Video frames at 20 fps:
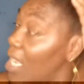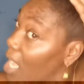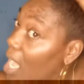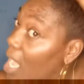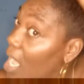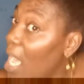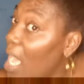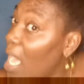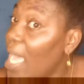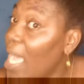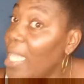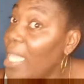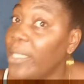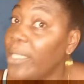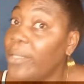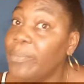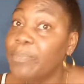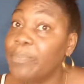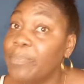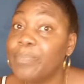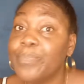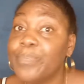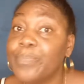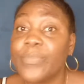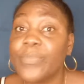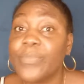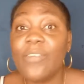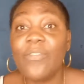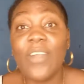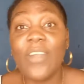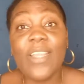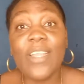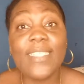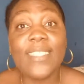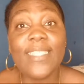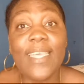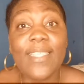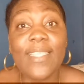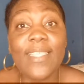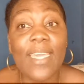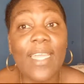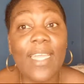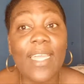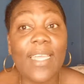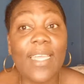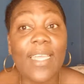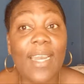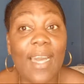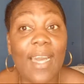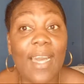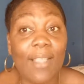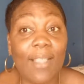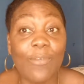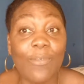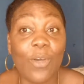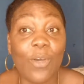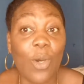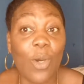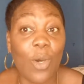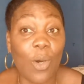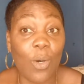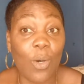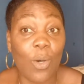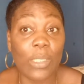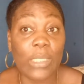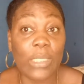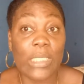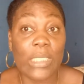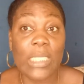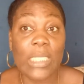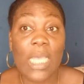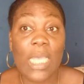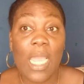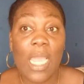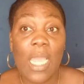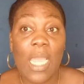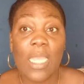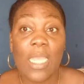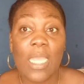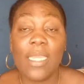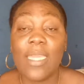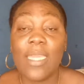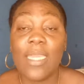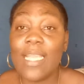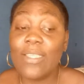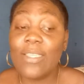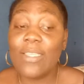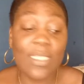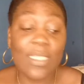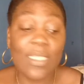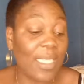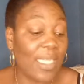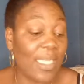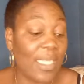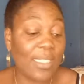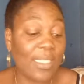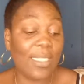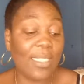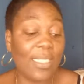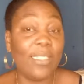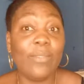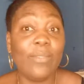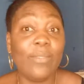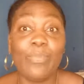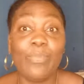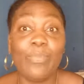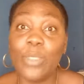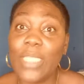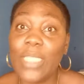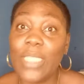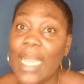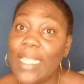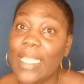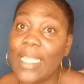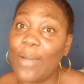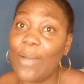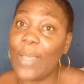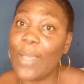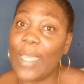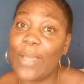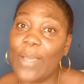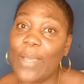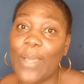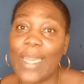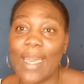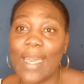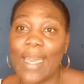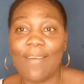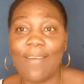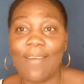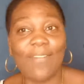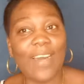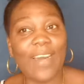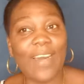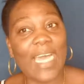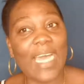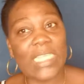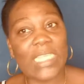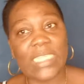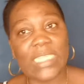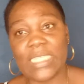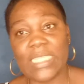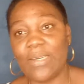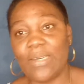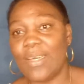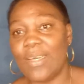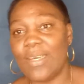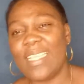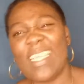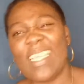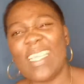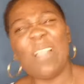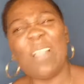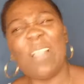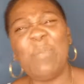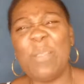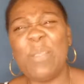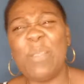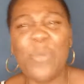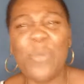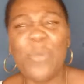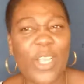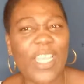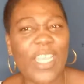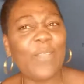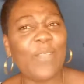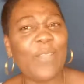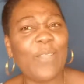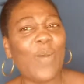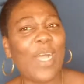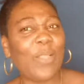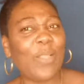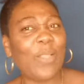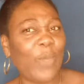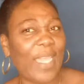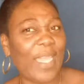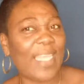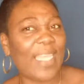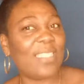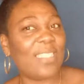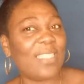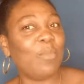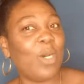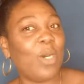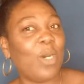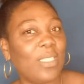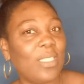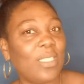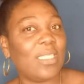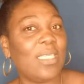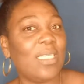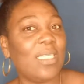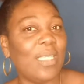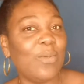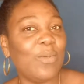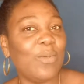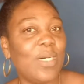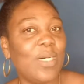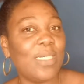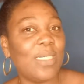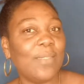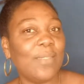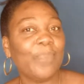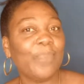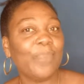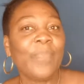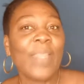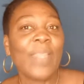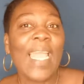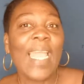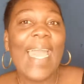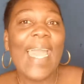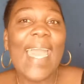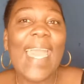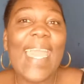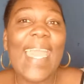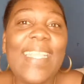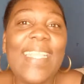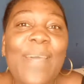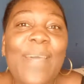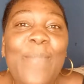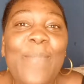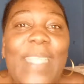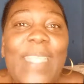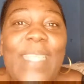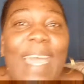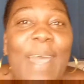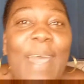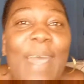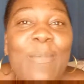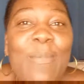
And to for instance, you get a call for go out you can just easily put on a wig quick and fast. So it helping more than one ways, but you know. Hey Debbie Debs,